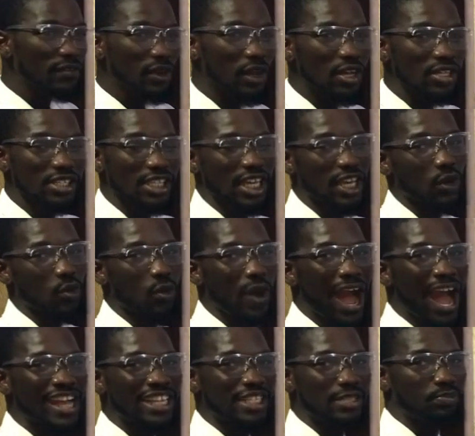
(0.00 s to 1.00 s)
us a
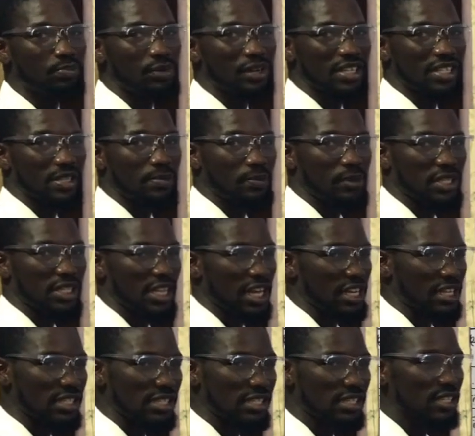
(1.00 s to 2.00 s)
white
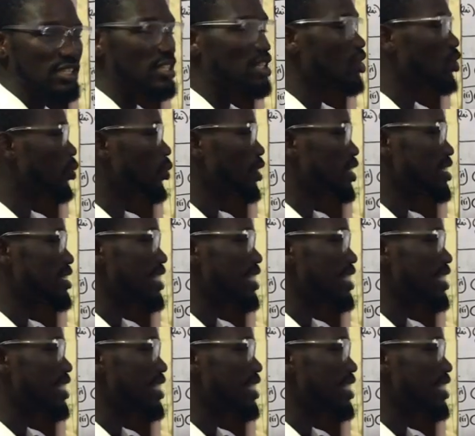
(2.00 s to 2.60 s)
precipitate. With